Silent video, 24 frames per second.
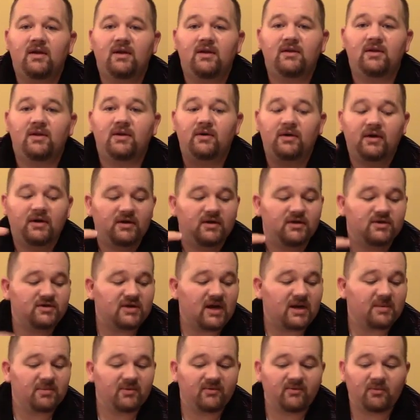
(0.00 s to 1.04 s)
that are in the
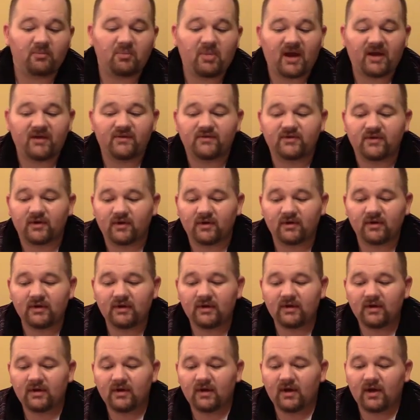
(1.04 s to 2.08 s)
shape of a pencil,
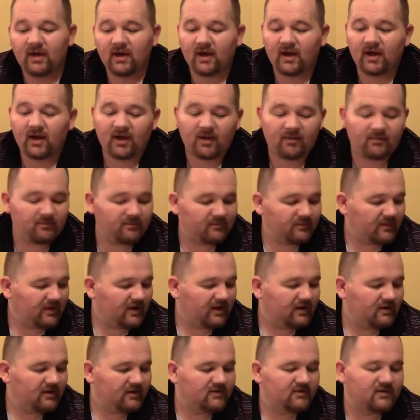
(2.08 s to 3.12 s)
so
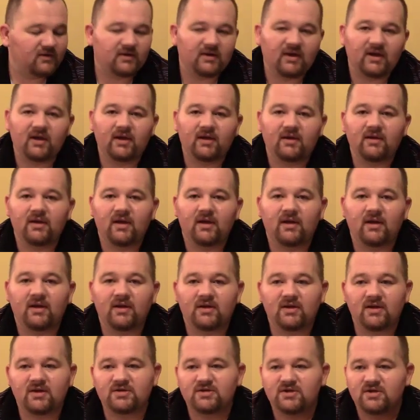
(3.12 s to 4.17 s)

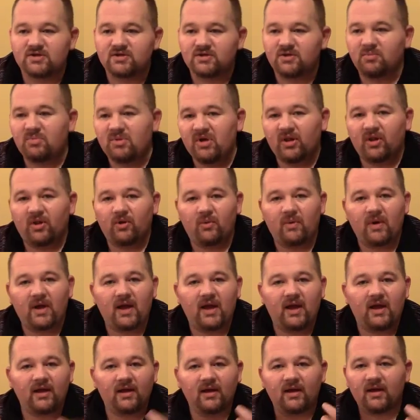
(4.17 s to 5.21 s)
it's just to peel
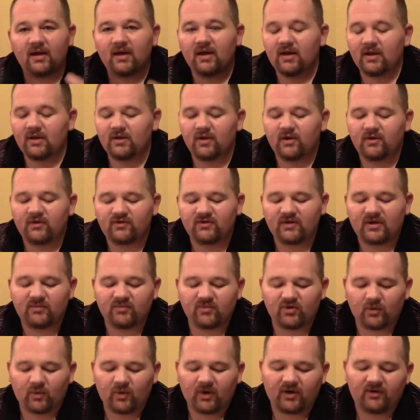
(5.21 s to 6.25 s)
away. Those seem
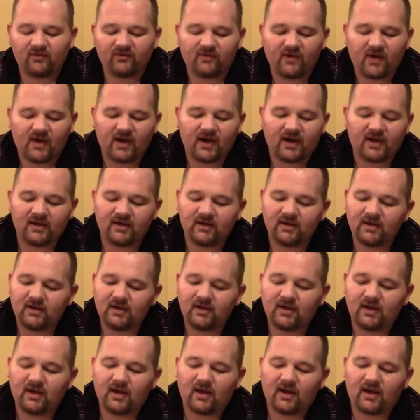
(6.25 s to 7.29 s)
to work fine.
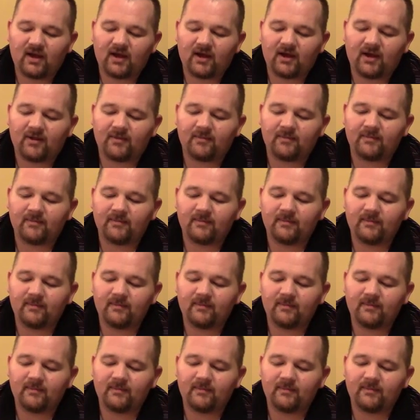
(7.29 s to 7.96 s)
I